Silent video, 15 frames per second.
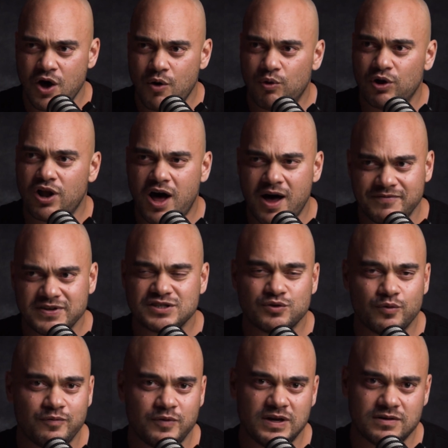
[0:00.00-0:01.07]
well,
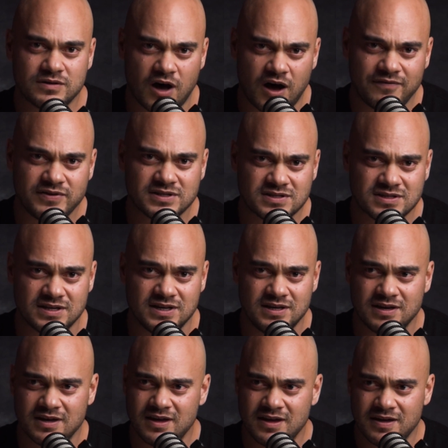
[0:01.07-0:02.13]
obviously
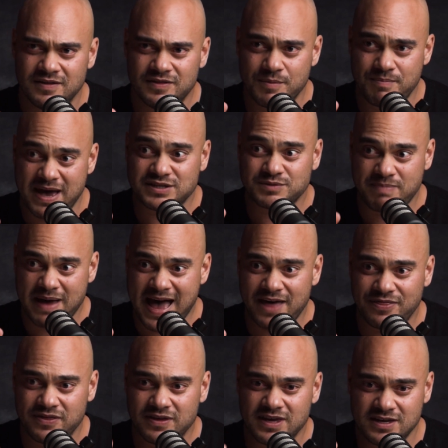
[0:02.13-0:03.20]
the best
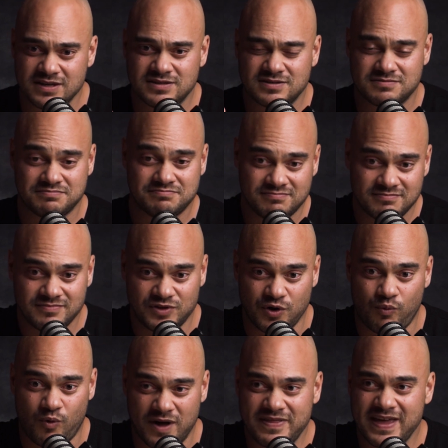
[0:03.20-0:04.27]
path is the
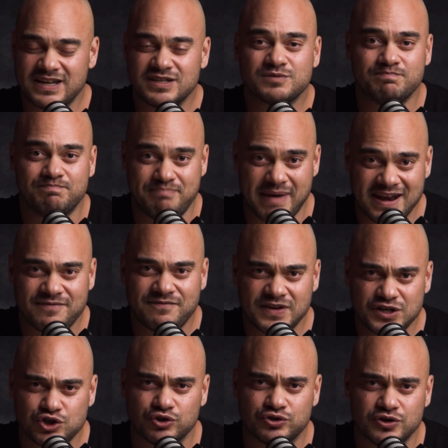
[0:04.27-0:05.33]
one that is
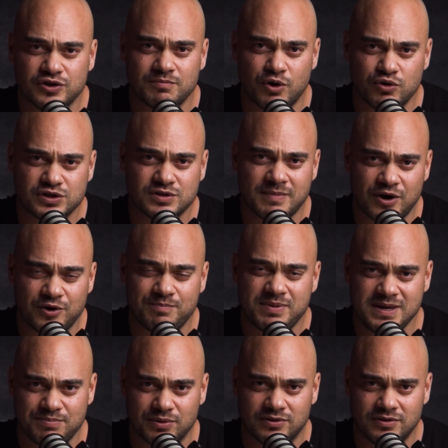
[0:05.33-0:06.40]
beneficial to the most amount of
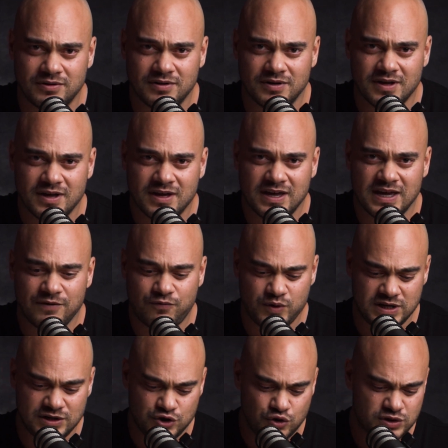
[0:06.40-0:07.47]
people. If
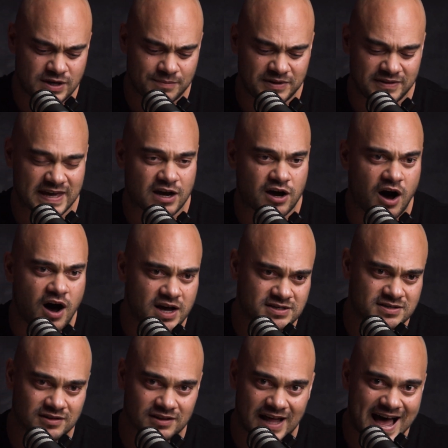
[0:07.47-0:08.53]
we do something that
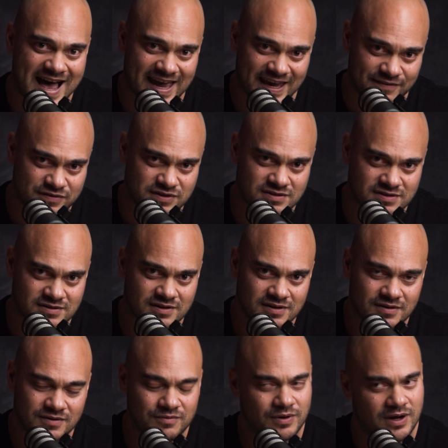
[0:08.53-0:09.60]
costs lives,
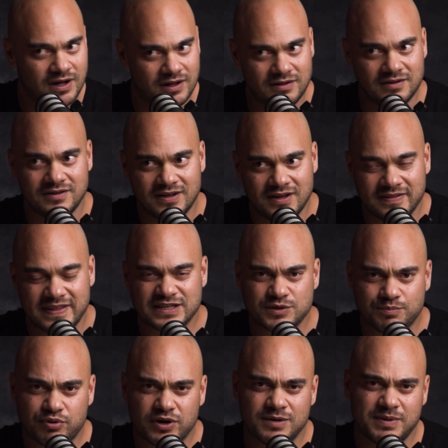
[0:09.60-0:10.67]
well, that's a
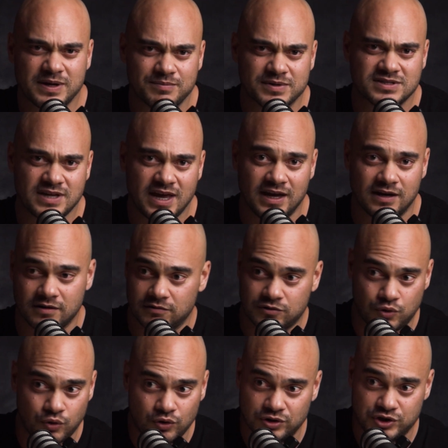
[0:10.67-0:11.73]
pretty big mistake.
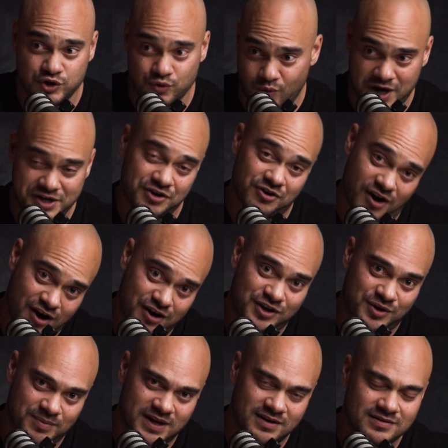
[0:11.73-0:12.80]
Cool, you won your
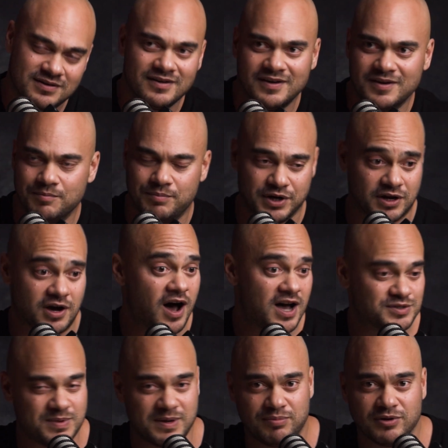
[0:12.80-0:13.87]
argument, but it
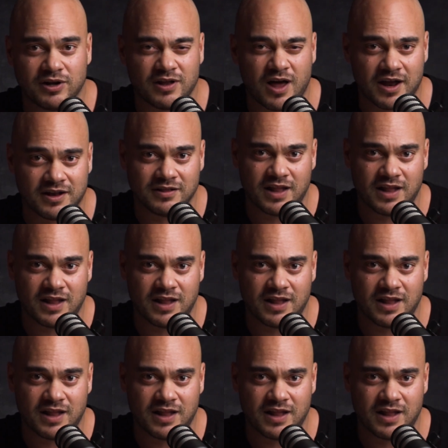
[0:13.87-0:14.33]
cost people a lot of